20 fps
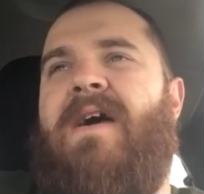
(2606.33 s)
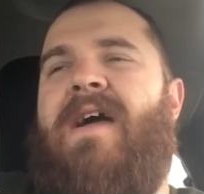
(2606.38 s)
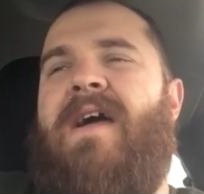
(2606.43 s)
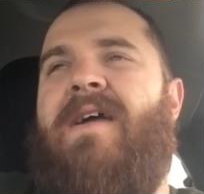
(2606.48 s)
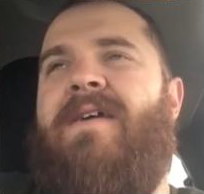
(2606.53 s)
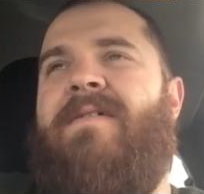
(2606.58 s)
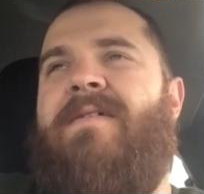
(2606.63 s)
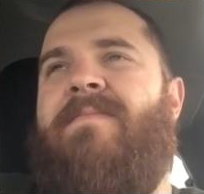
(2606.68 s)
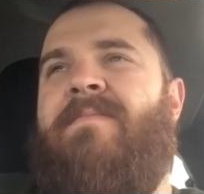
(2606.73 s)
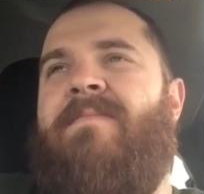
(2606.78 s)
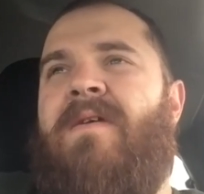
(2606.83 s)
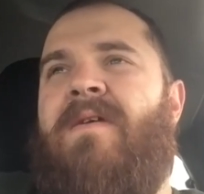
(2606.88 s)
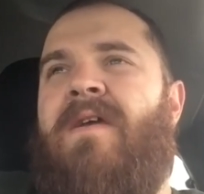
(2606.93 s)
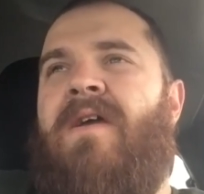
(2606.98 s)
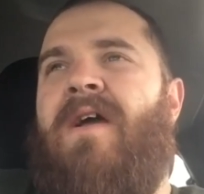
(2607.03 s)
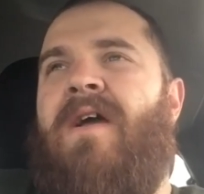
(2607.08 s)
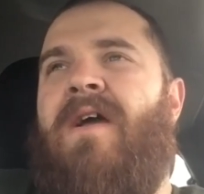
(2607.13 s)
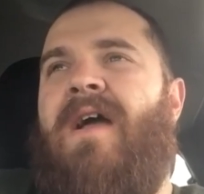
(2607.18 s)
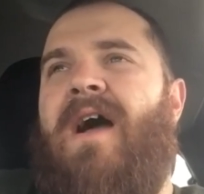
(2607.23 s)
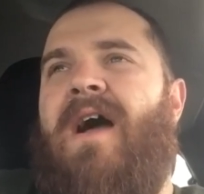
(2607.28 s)

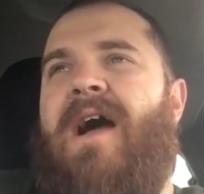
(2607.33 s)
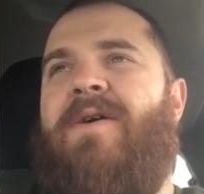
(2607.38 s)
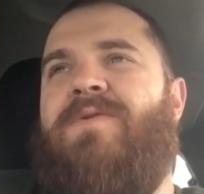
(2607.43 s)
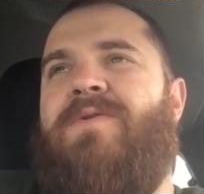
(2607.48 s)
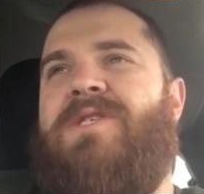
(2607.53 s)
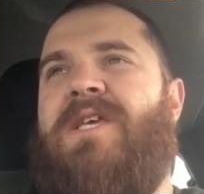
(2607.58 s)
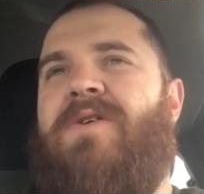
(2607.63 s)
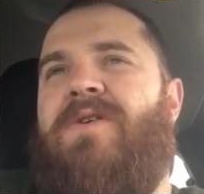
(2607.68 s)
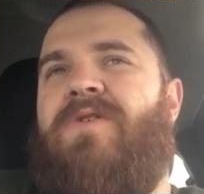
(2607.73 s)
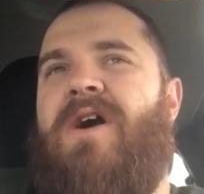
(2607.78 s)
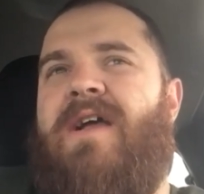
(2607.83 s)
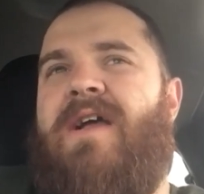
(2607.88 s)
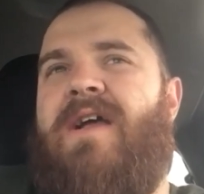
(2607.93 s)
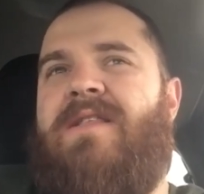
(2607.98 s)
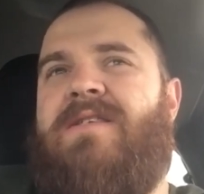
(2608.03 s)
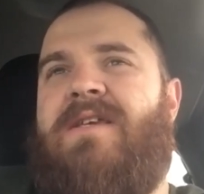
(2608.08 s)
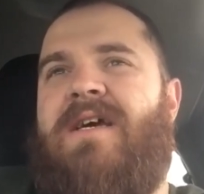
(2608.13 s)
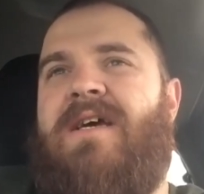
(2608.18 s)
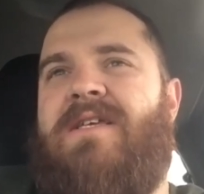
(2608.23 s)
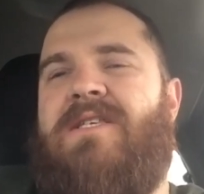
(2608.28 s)
I would say
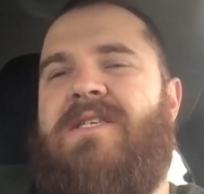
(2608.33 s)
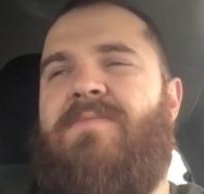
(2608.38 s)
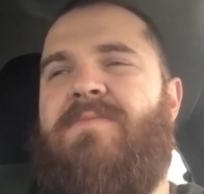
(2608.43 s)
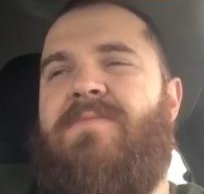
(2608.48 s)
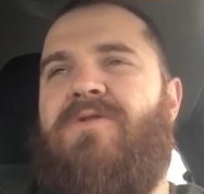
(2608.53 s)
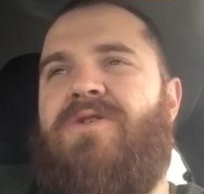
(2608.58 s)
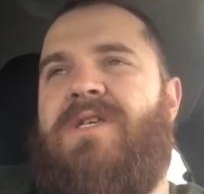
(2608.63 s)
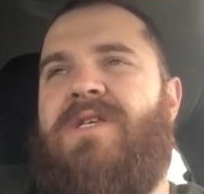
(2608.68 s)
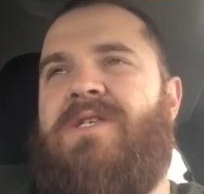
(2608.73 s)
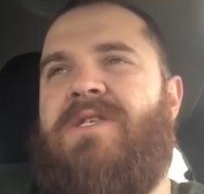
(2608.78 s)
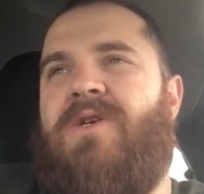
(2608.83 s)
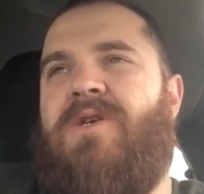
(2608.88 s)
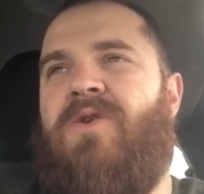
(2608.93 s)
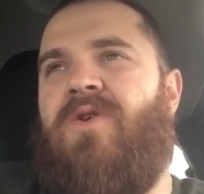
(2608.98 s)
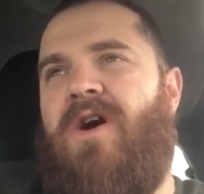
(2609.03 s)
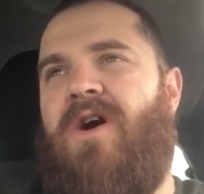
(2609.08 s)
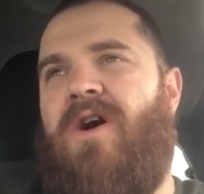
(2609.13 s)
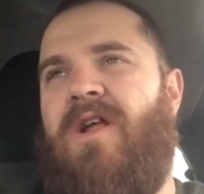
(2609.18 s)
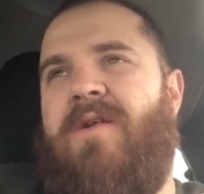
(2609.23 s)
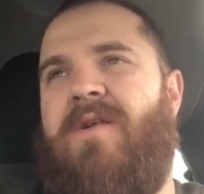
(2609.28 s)
Ryan's customers, his
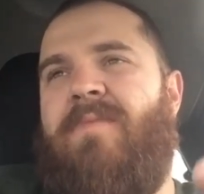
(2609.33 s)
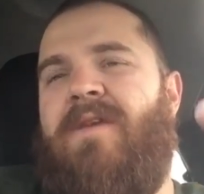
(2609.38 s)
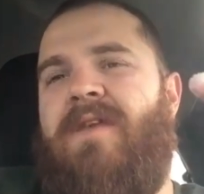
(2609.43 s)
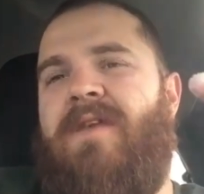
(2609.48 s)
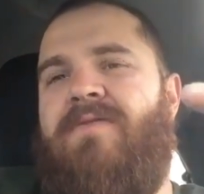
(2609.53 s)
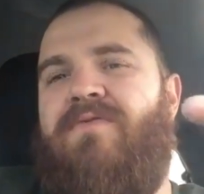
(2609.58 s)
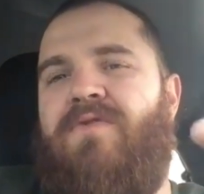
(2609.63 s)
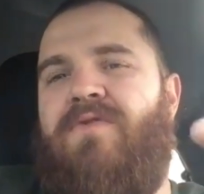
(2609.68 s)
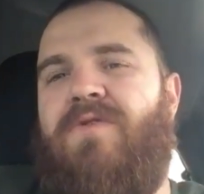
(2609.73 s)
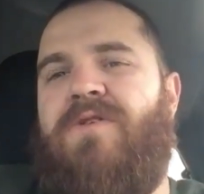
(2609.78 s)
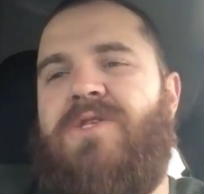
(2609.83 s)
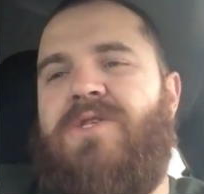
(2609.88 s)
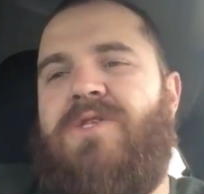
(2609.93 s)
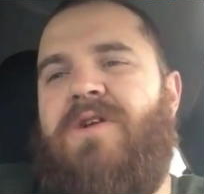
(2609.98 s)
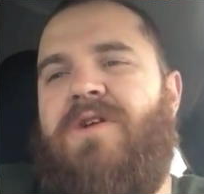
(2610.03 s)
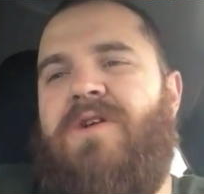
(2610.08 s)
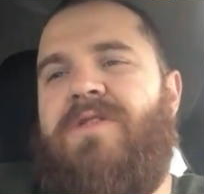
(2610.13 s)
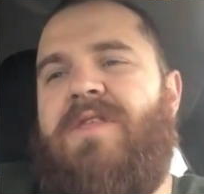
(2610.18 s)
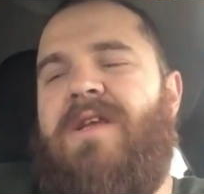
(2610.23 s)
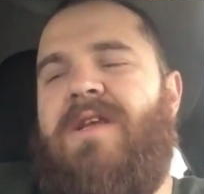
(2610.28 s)
agronomy full
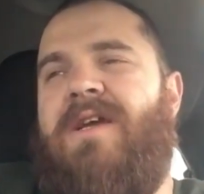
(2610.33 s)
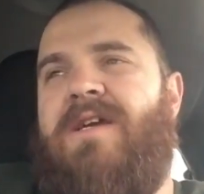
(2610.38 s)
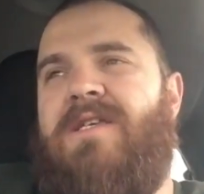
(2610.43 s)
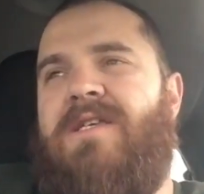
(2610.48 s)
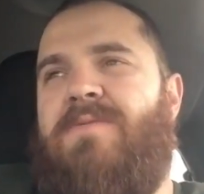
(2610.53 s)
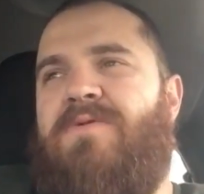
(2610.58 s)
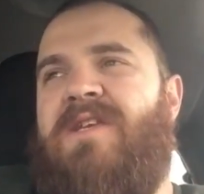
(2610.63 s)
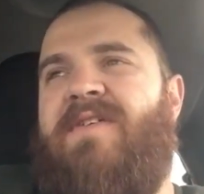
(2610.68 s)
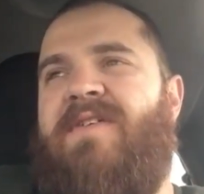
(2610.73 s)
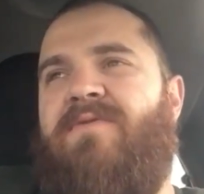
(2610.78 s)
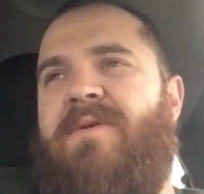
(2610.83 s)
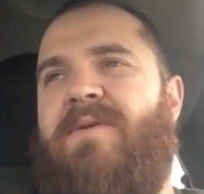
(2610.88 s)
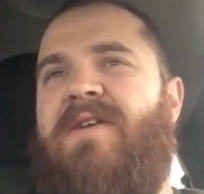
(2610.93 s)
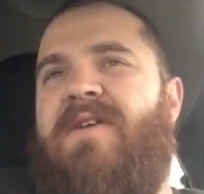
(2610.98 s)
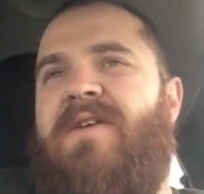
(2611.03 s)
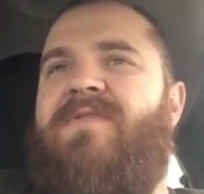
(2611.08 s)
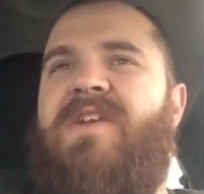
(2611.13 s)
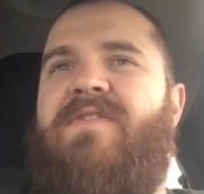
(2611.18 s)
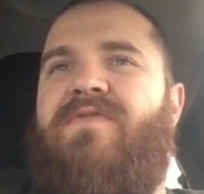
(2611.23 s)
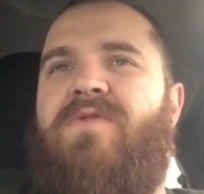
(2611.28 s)
consultant customers, have
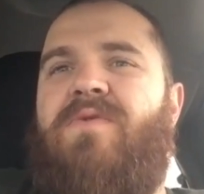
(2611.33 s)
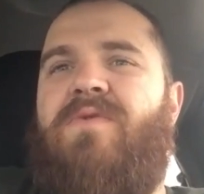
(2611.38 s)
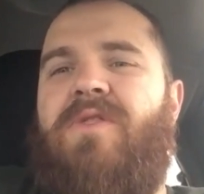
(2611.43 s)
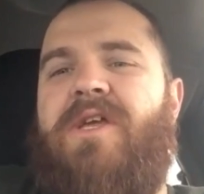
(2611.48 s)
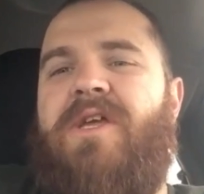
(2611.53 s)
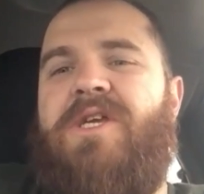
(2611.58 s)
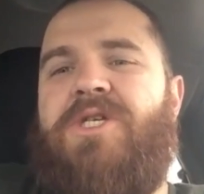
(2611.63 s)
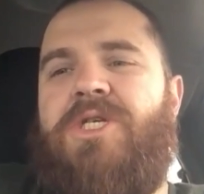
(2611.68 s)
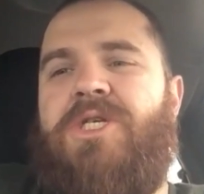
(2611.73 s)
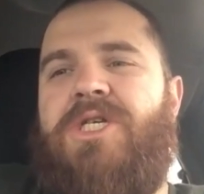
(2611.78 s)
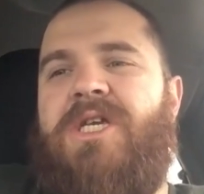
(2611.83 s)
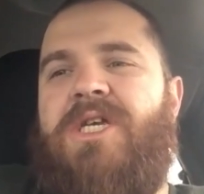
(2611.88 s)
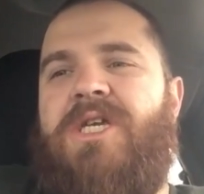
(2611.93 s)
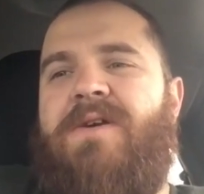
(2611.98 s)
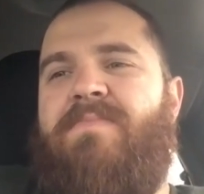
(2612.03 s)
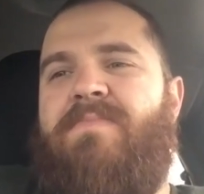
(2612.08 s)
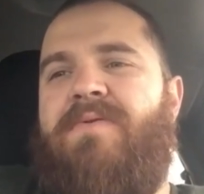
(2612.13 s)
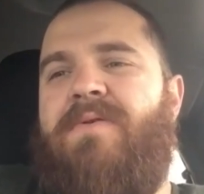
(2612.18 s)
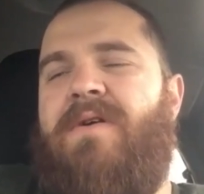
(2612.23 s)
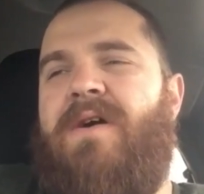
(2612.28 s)
a bit of a different
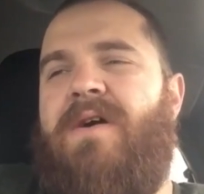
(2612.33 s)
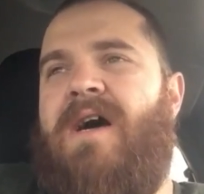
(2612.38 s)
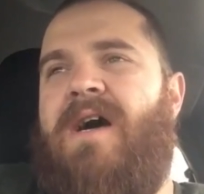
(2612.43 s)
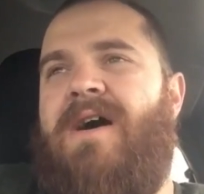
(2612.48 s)
relationship.